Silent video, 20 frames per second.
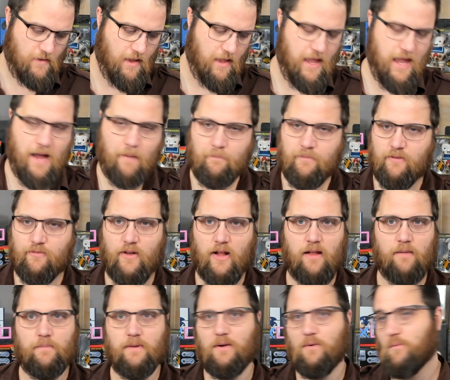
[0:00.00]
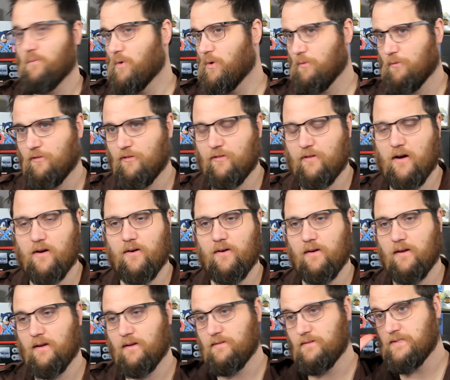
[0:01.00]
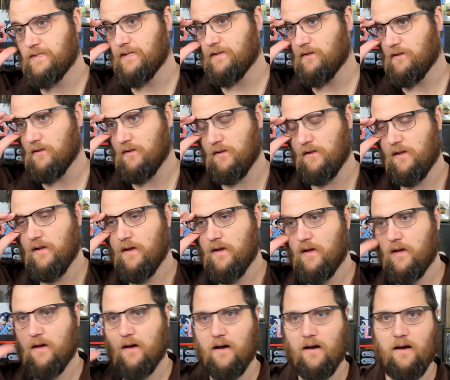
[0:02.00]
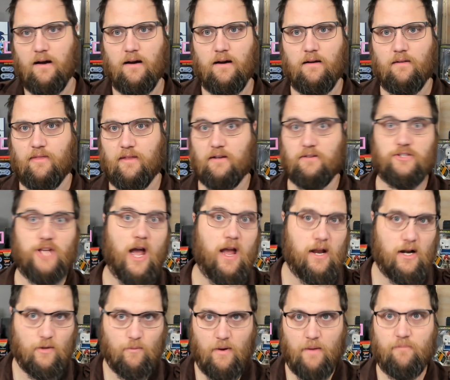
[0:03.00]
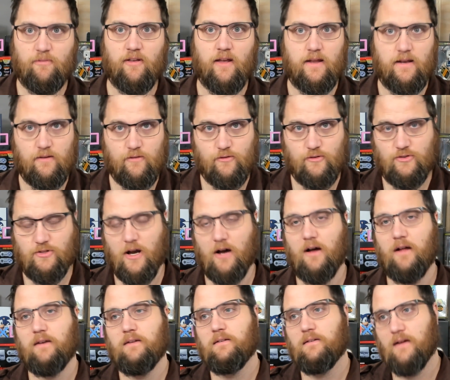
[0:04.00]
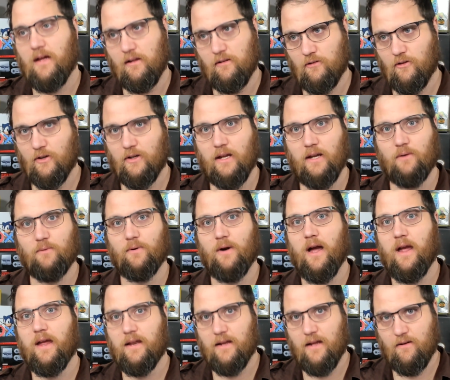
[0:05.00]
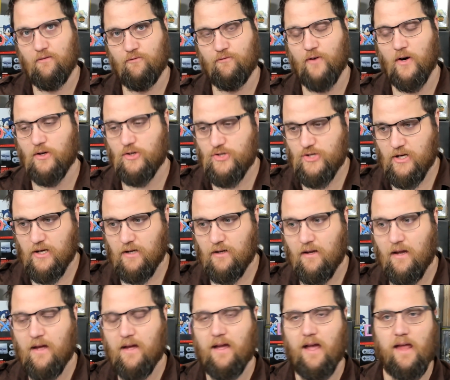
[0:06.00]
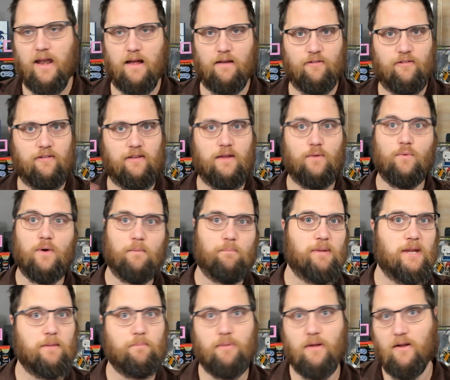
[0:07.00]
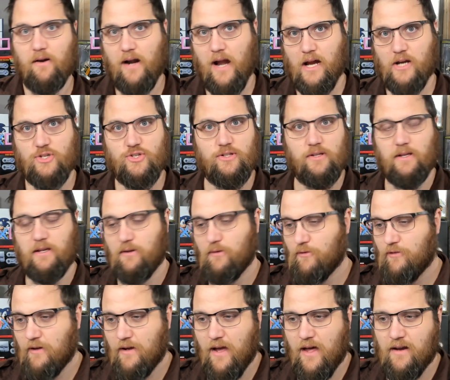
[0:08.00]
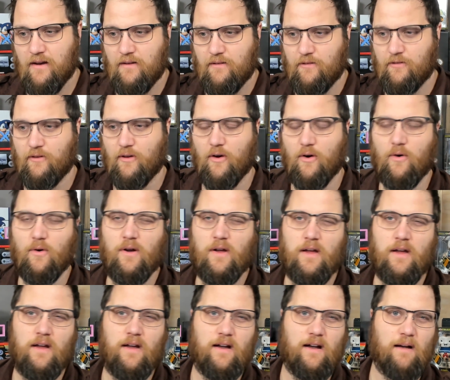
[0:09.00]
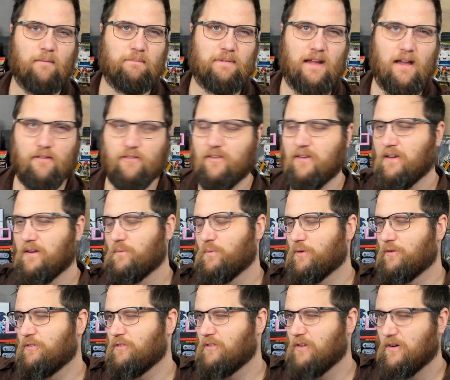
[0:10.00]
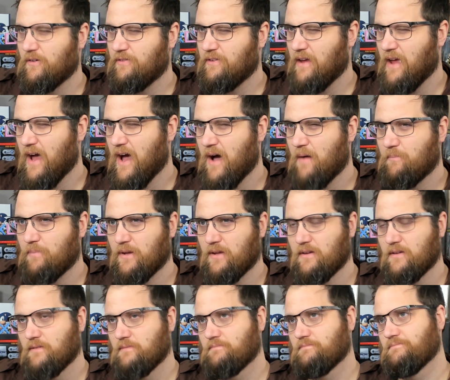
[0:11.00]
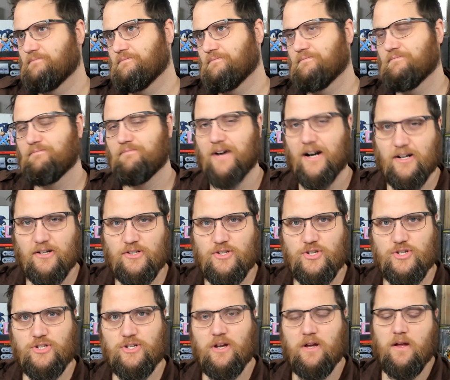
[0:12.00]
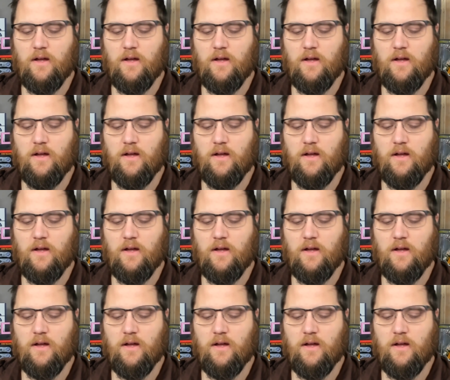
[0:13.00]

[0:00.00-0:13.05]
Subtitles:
App development won't start until the entire website is done, looking right and functioning, and I see what people are actually using on it. So I'm guessing we'll start the app in March.